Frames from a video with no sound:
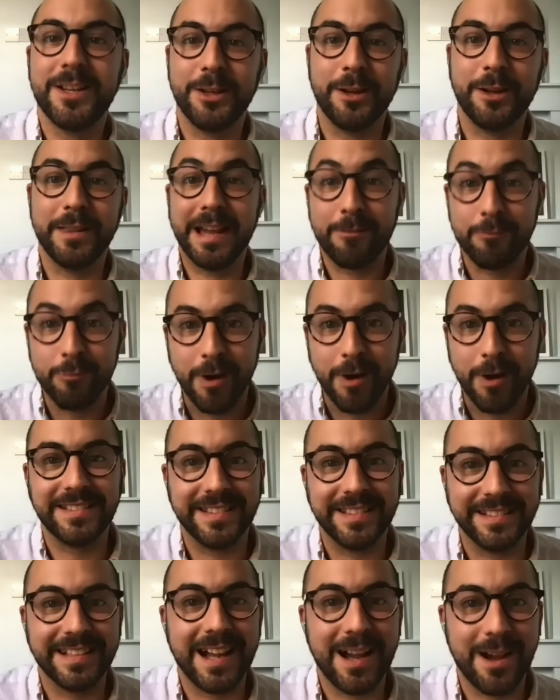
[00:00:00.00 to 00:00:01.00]
you know they're
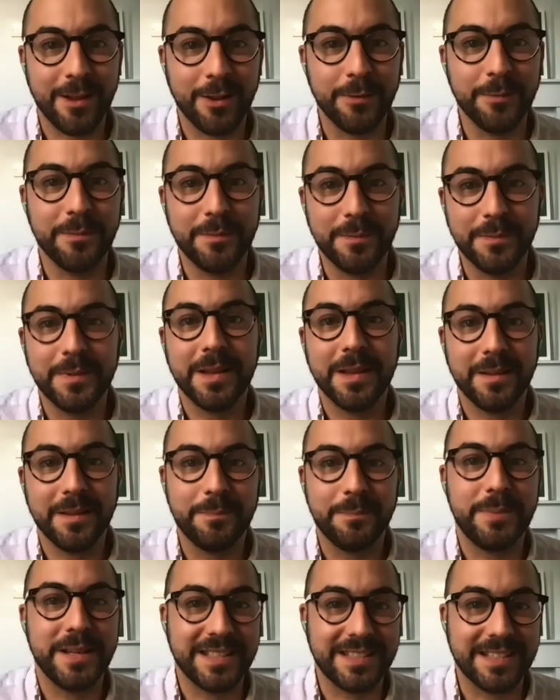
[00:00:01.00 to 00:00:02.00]
writing down
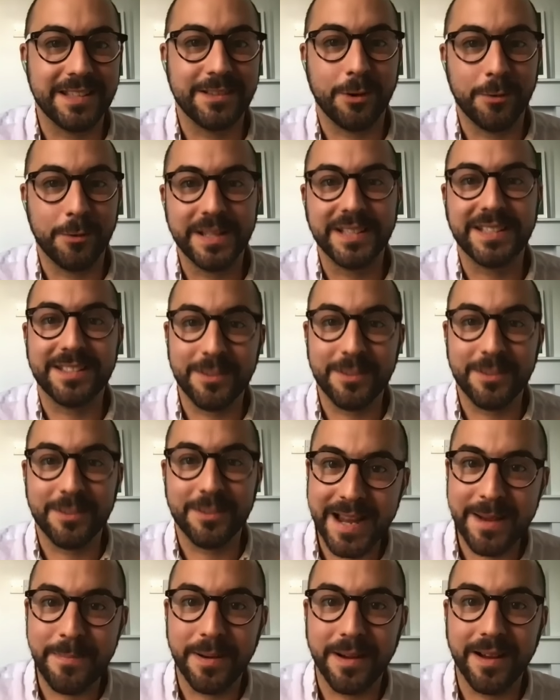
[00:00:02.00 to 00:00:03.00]
pieces on pieces of
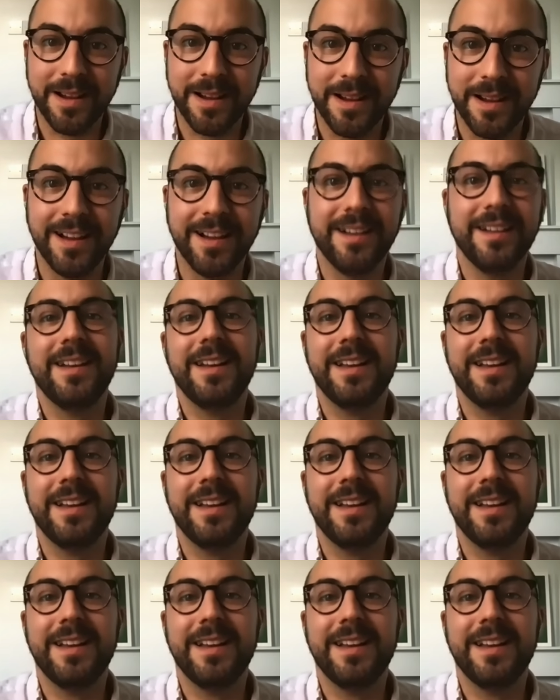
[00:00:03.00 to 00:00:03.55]
paper